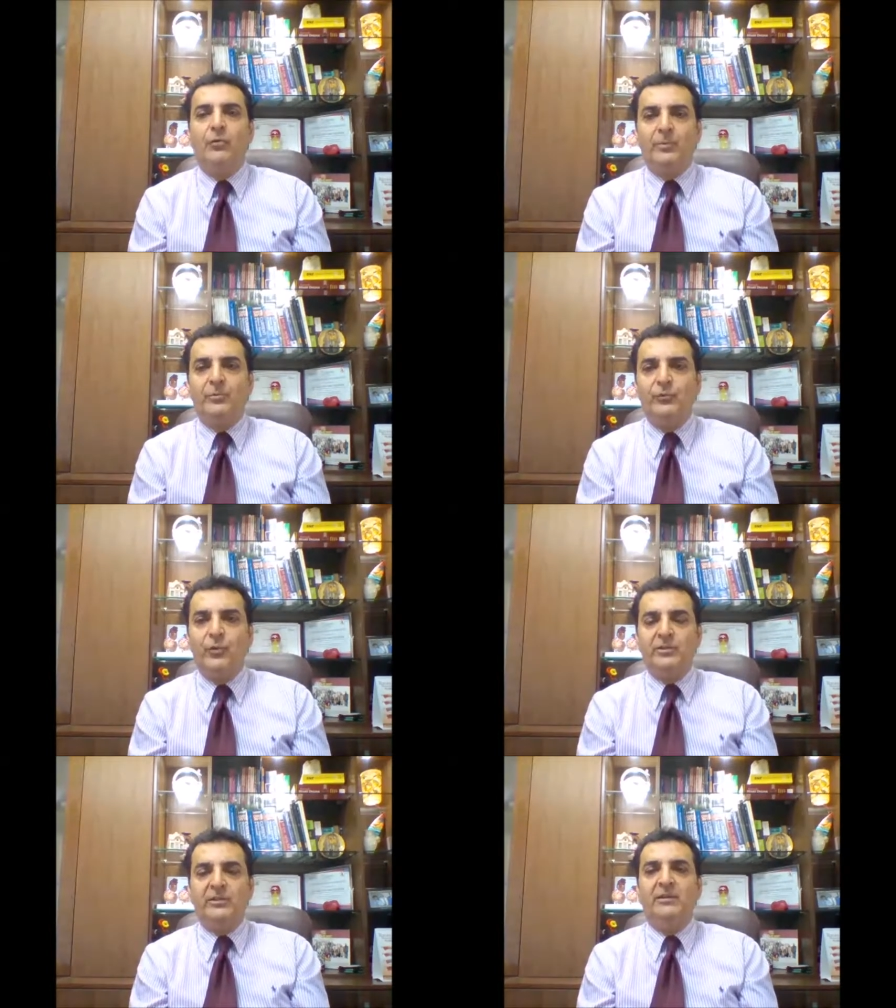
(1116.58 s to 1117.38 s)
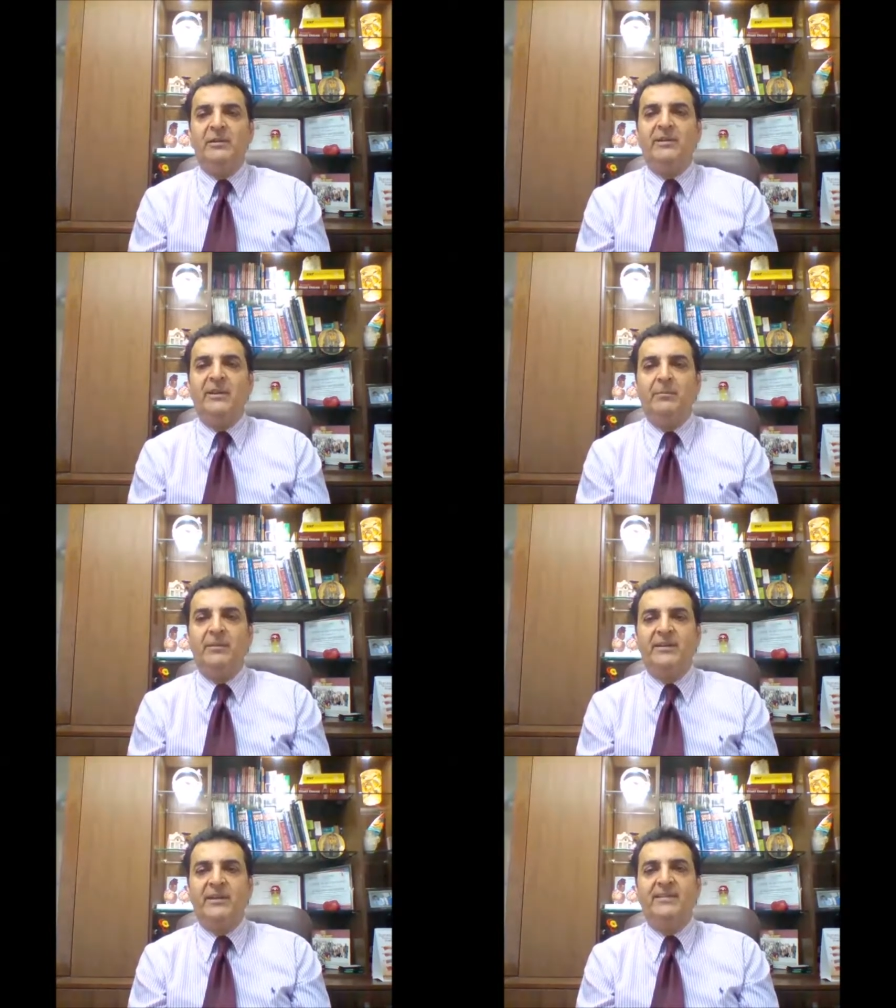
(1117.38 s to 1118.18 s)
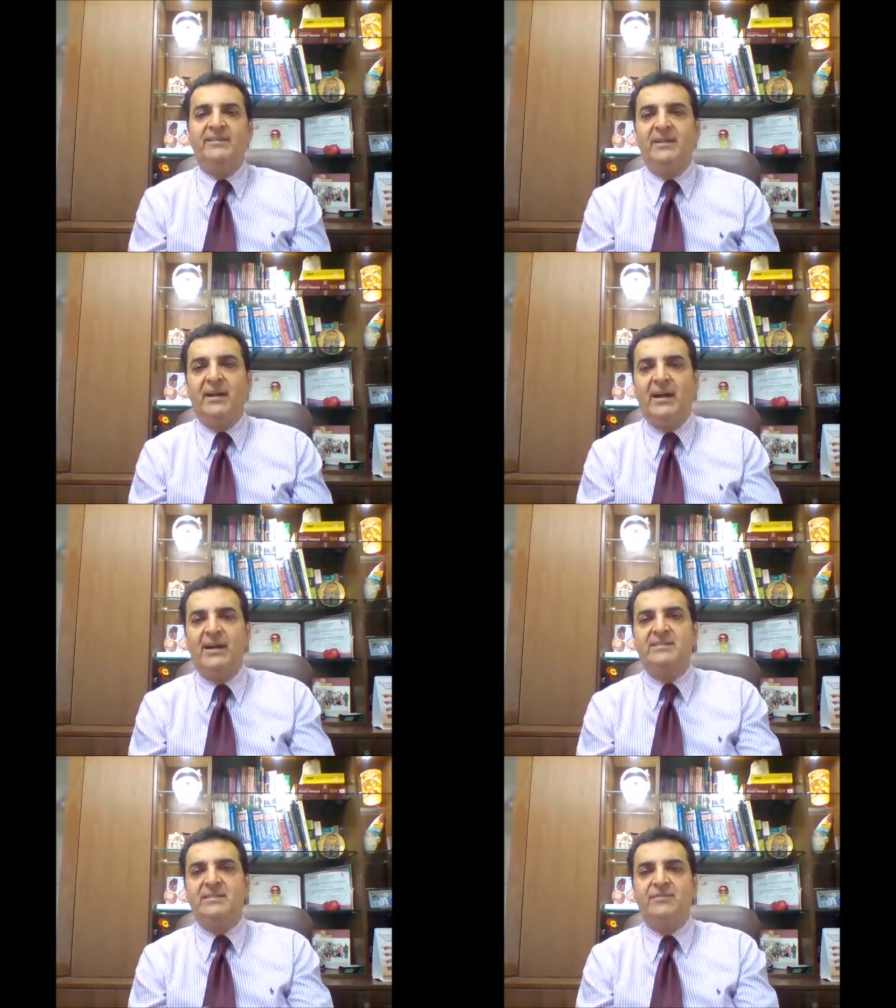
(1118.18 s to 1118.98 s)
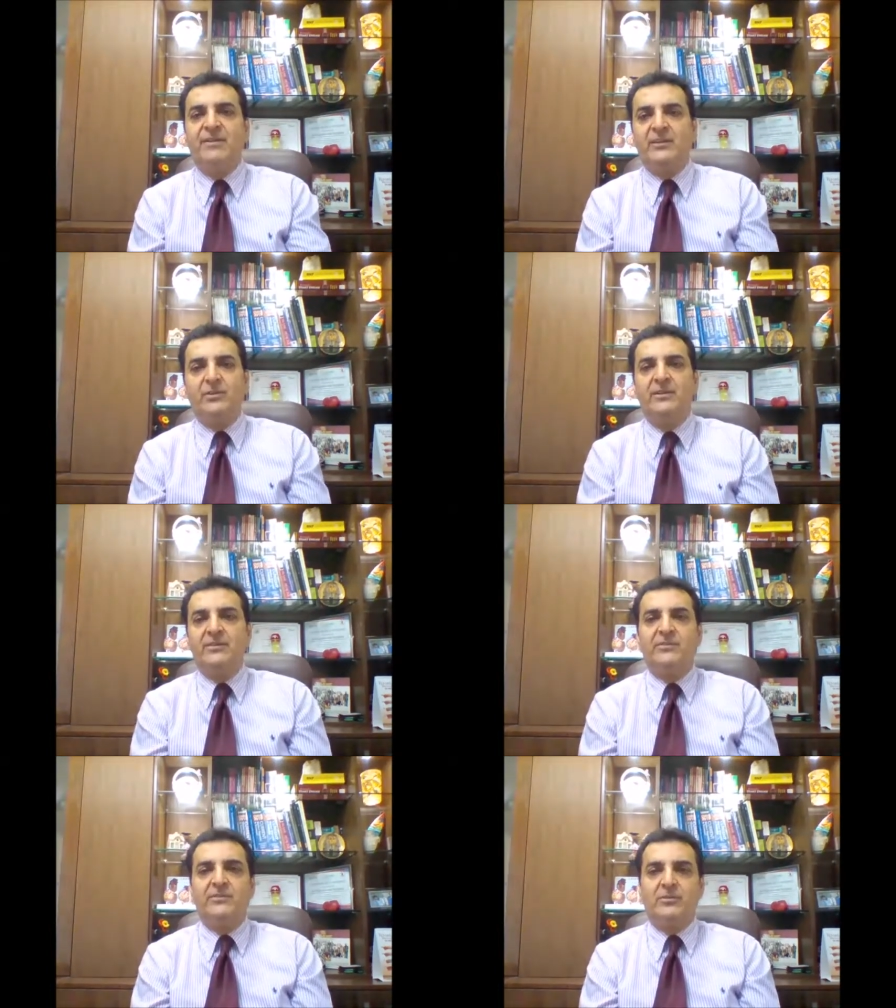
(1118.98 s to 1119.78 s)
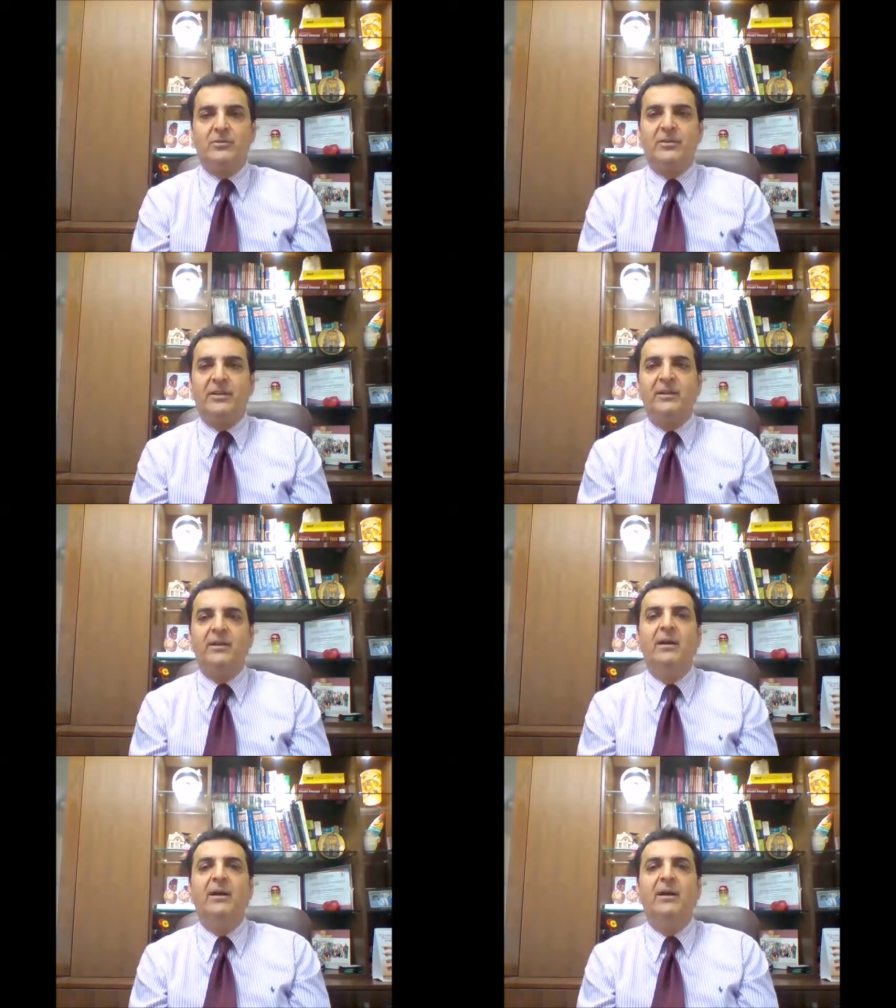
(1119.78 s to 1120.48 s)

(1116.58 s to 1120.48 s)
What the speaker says: up to 40 milligram, it has the highest effect on atherosclerotic